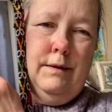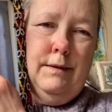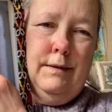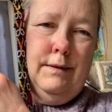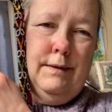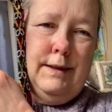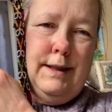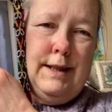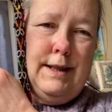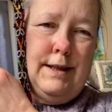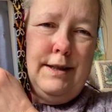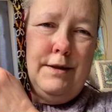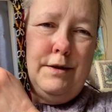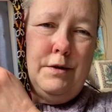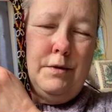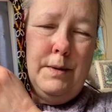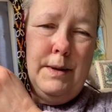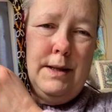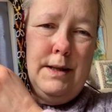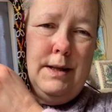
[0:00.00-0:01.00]
This is the
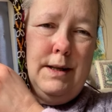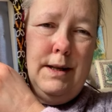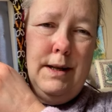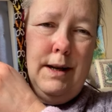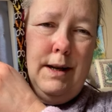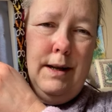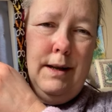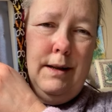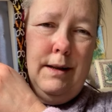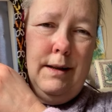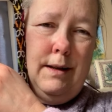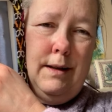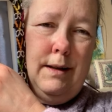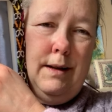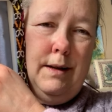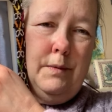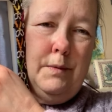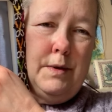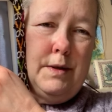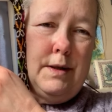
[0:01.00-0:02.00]
29th, and it was